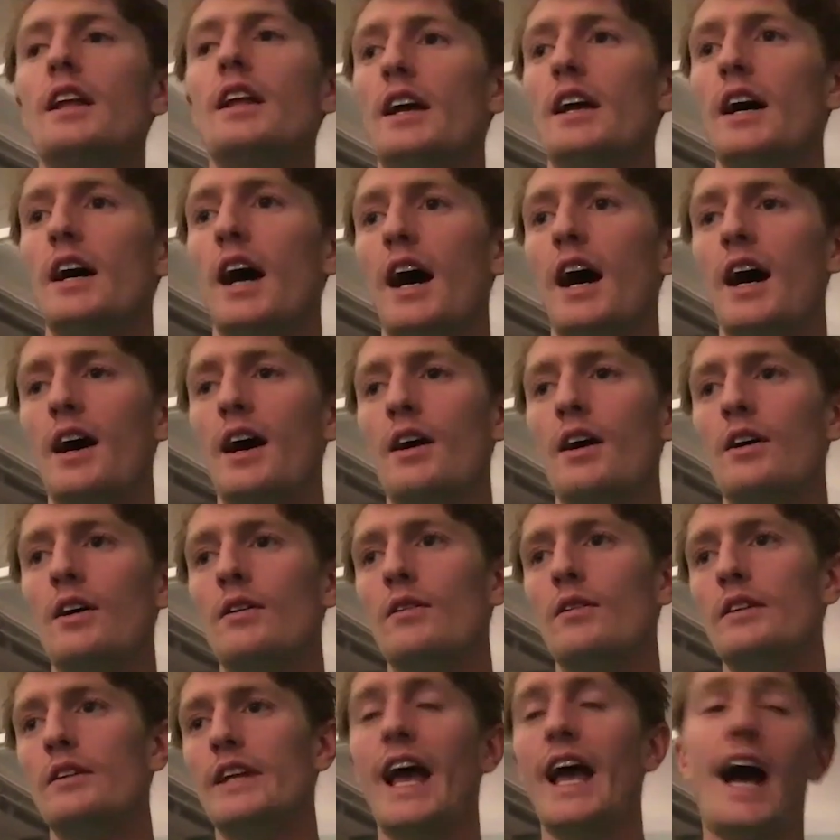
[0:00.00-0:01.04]

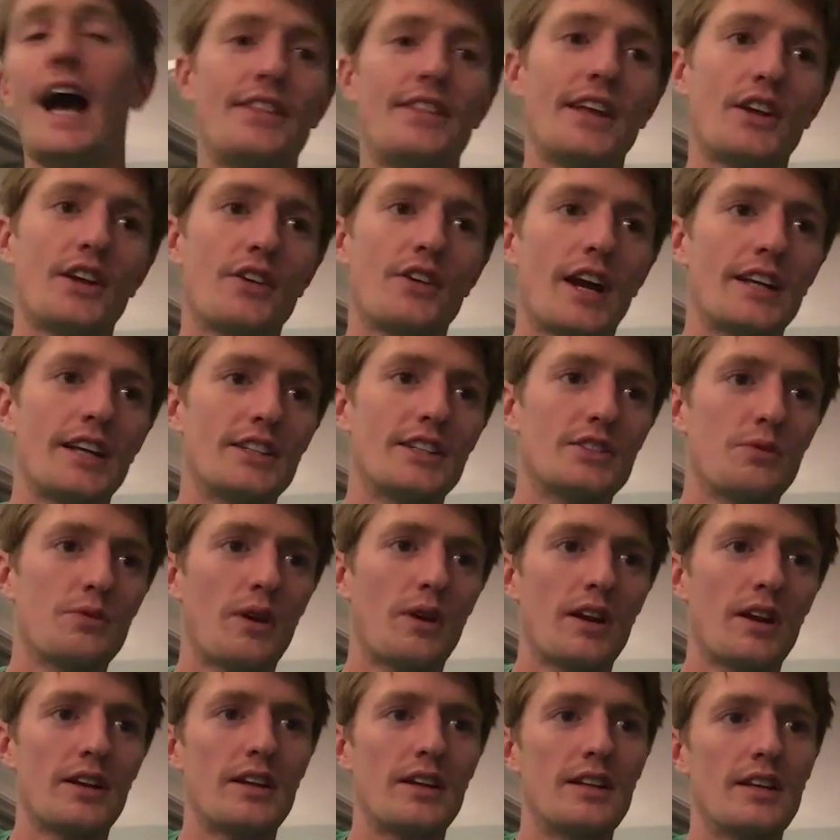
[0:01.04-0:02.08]
I think Craig just
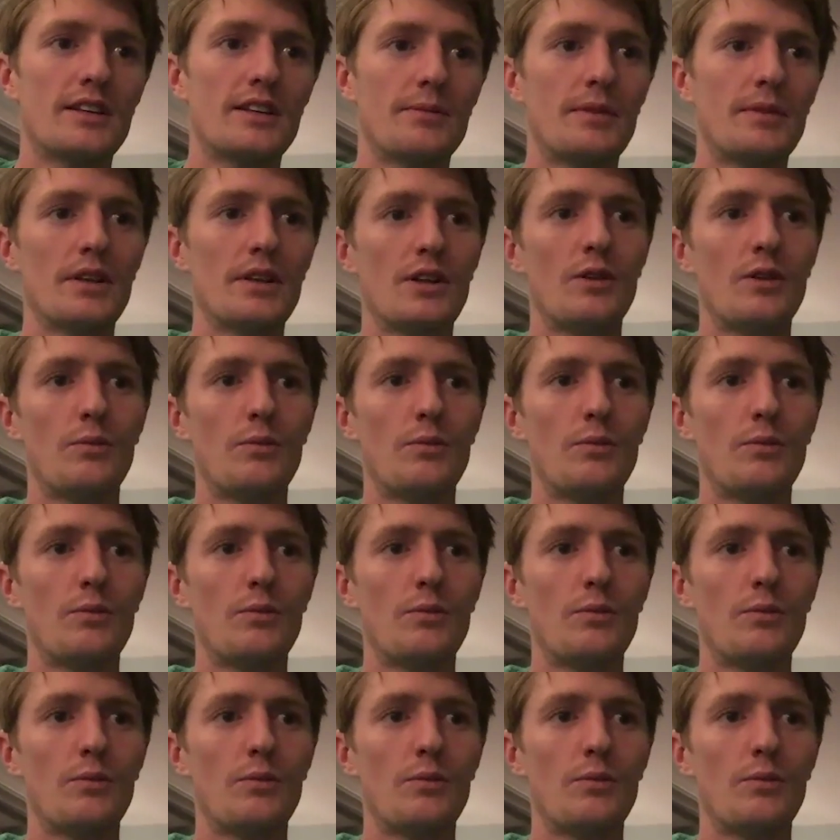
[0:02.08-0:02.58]
wanted something a little